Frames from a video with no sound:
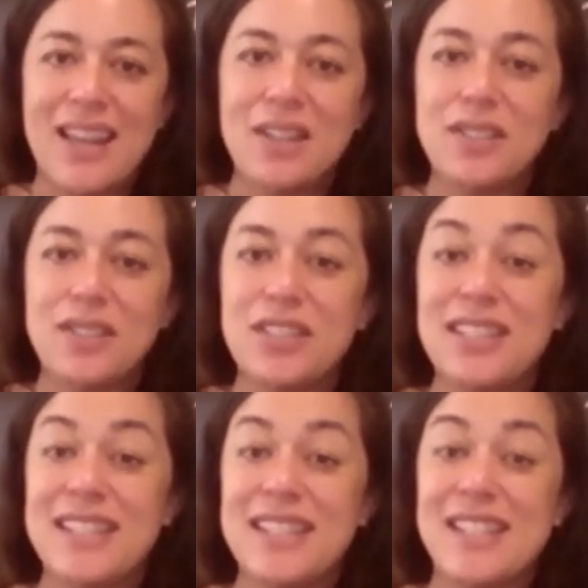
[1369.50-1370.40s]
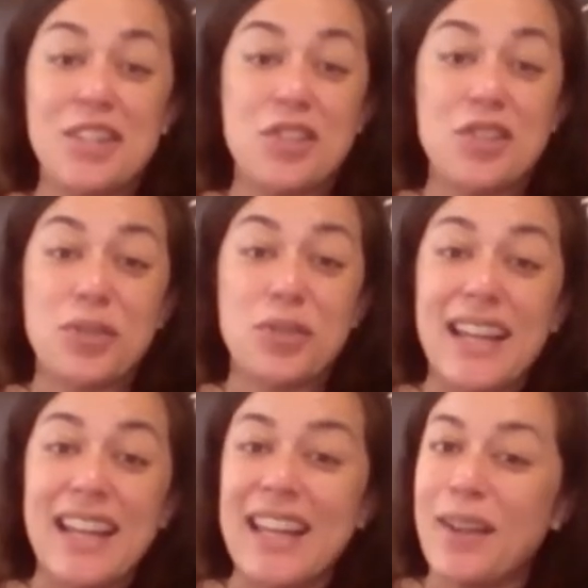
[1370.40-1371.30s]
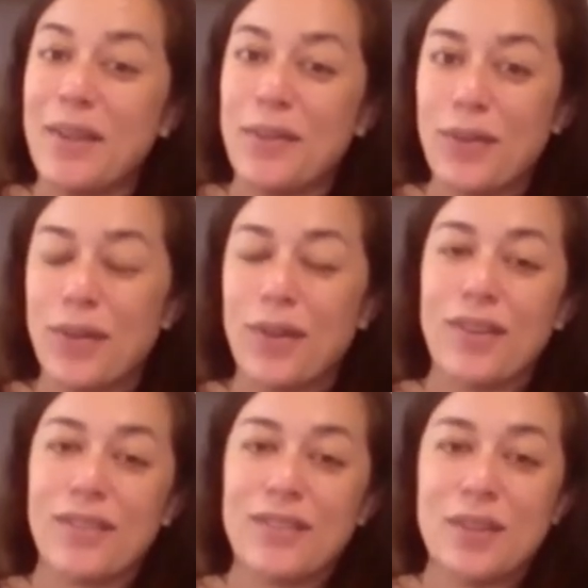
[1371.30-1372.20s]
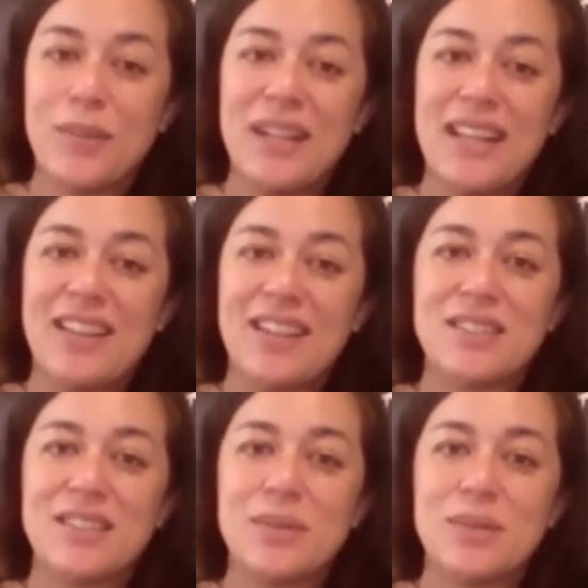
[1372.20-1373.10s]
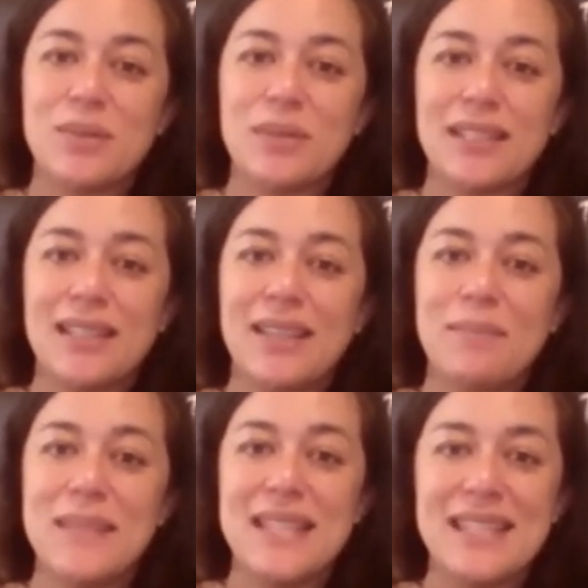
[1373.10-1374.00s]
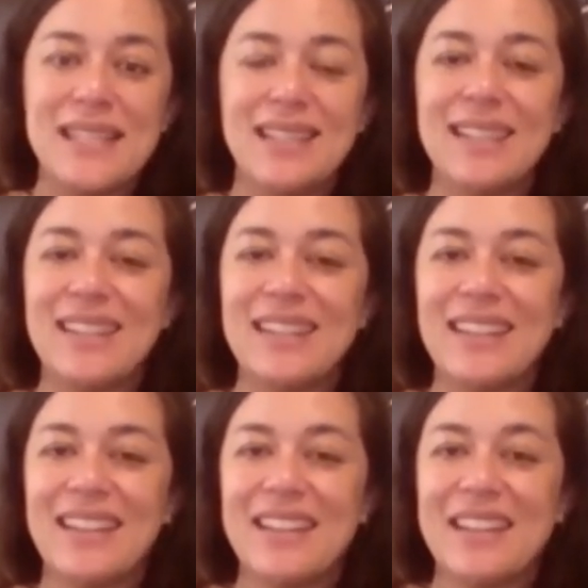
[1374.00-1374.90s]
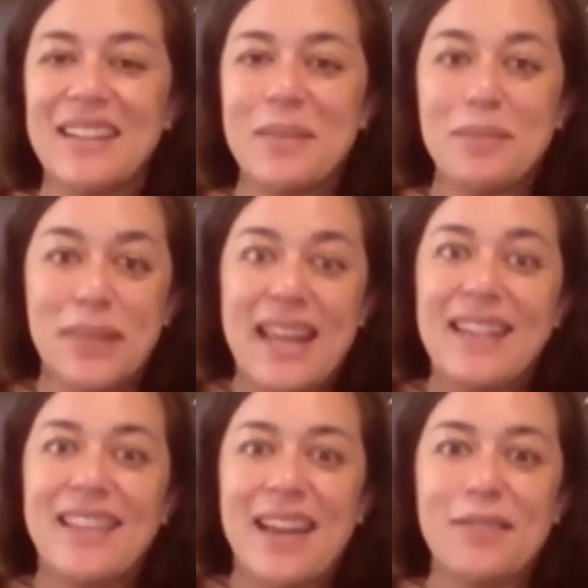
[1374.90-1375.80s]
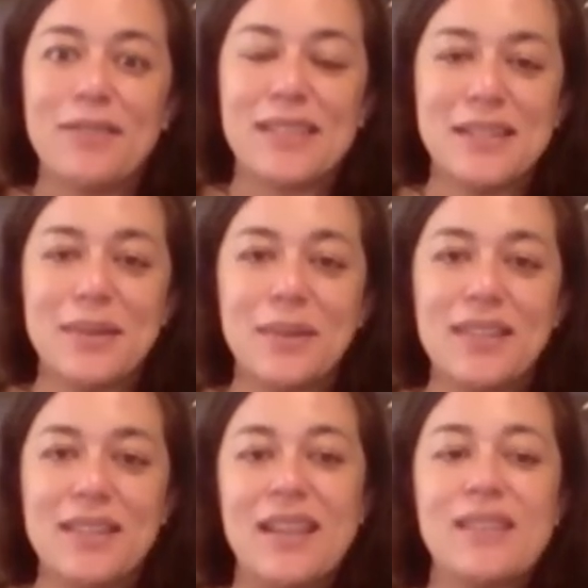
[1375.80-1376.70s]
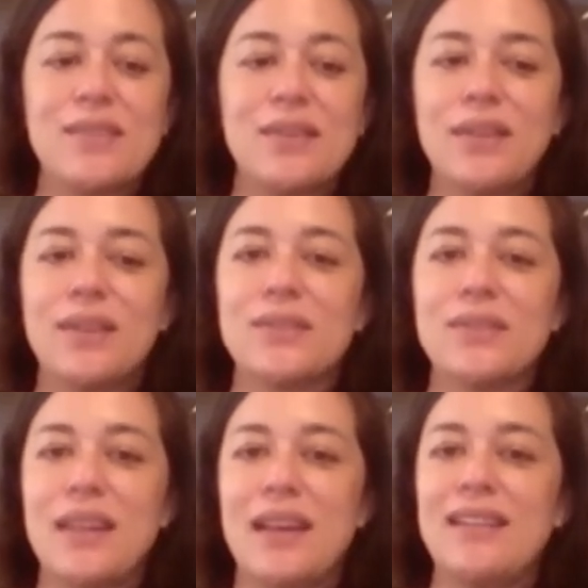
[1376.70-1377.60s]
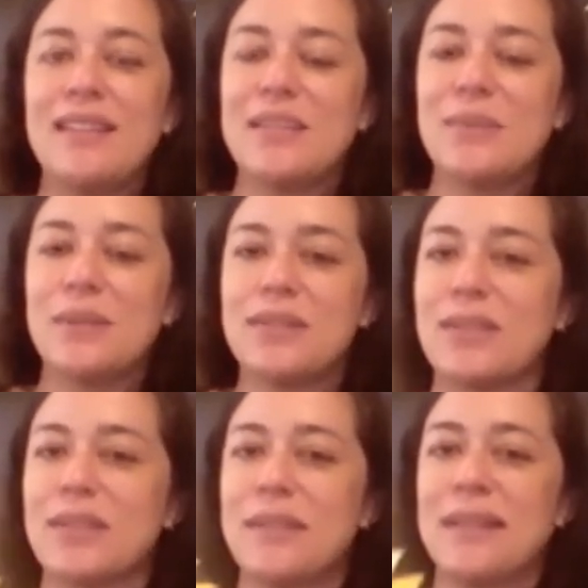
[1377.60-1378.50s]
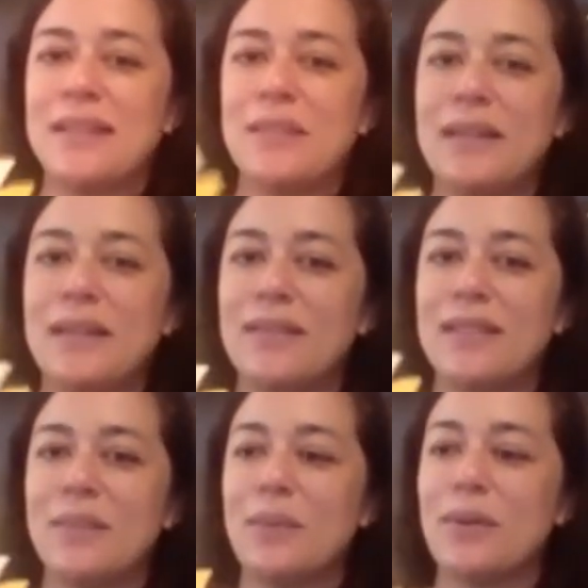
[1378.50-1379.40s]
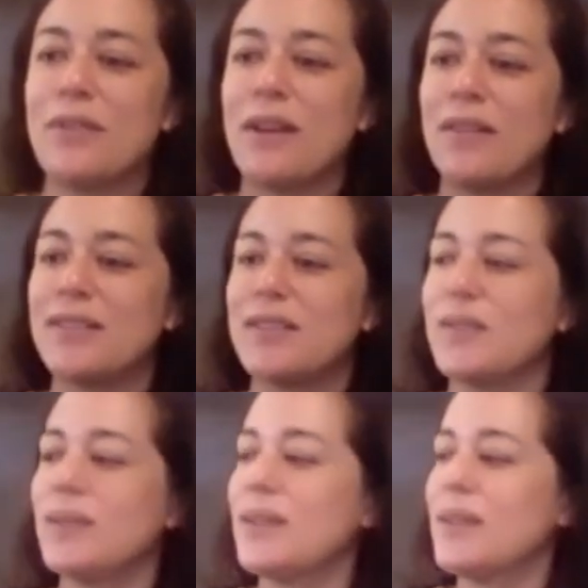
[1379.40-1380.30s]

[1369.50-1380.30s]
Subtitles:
she didn't see a tree for so many years. She was really missing plant life because they were in the desert, you know, so that this one struck me as being really profound too.